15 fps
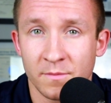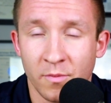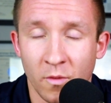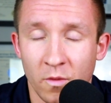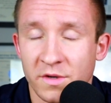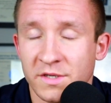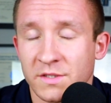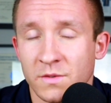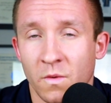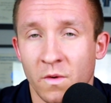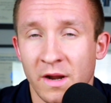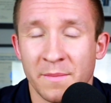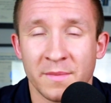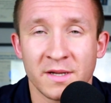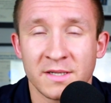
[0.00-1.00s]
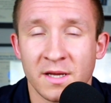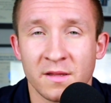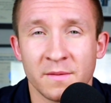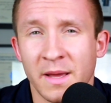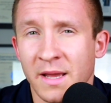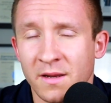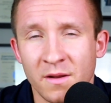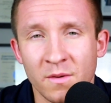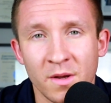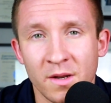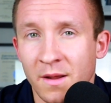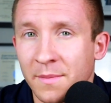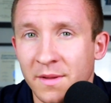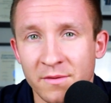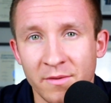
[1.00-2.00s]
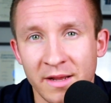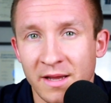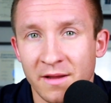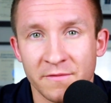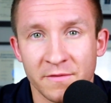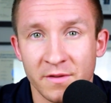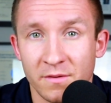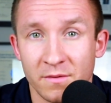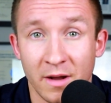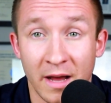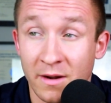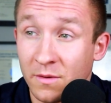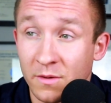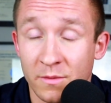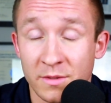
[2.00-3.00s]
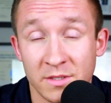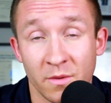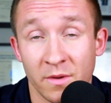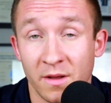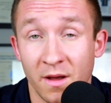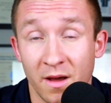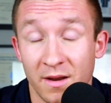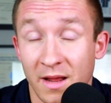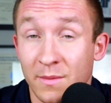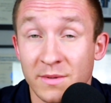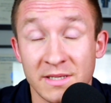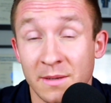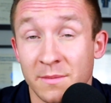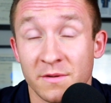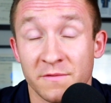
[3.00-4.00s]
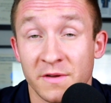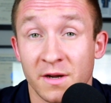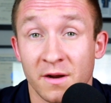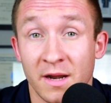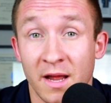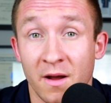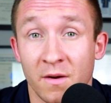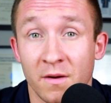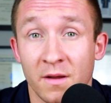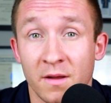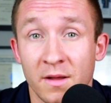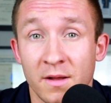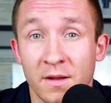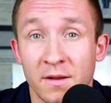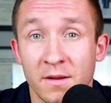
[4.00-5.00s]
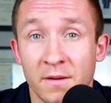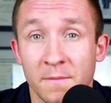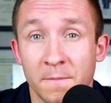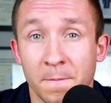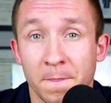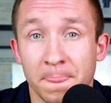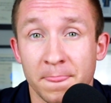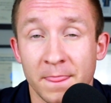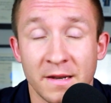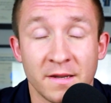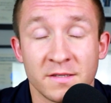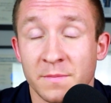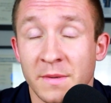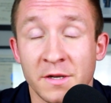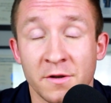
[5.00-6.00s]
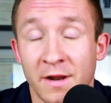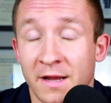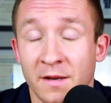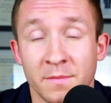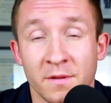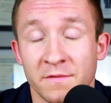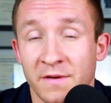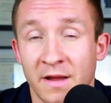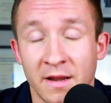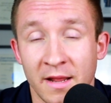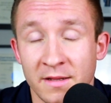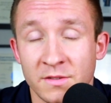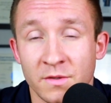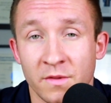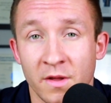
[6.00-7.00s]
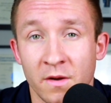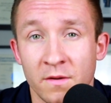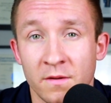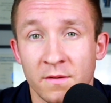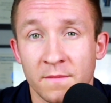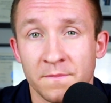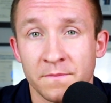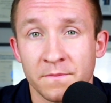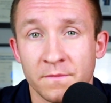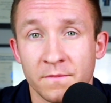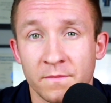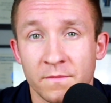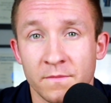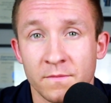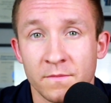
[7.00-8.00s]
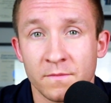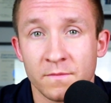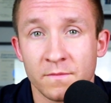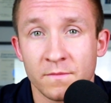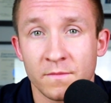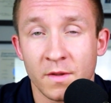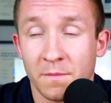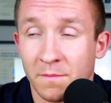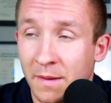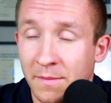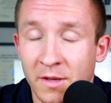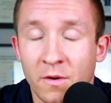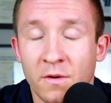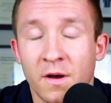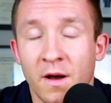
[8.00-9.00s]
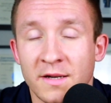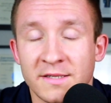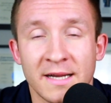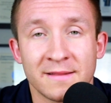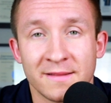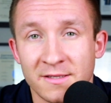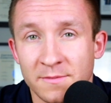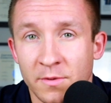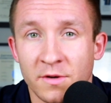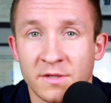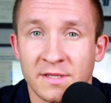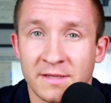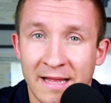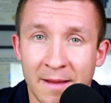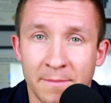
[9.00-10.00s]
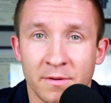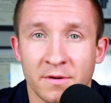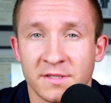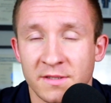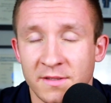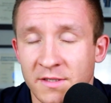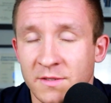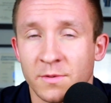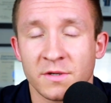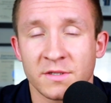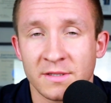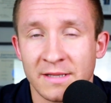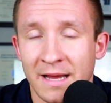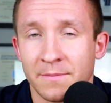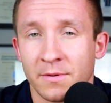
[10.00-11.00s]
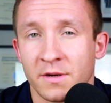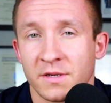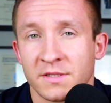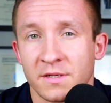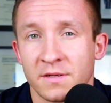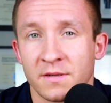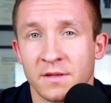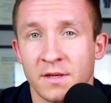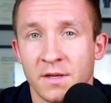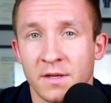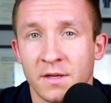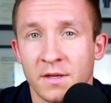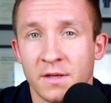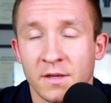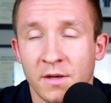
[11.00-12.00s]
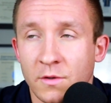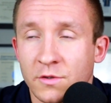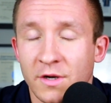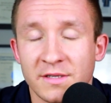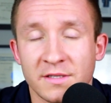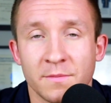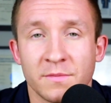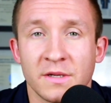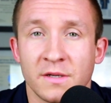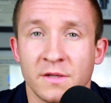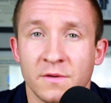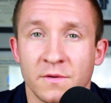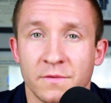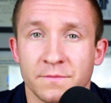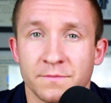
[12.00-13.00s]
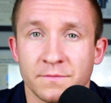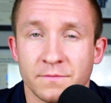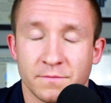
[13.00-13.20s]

poor story. I'm going to tell them, hey, you know what? I'm not the right guy for you. I don't know what's going on. I wasn't able to figure it out. That doesn't mean you're not going to be able to find an answer, though. Maybe go contact this person, that person, this person, that person. Go try something new.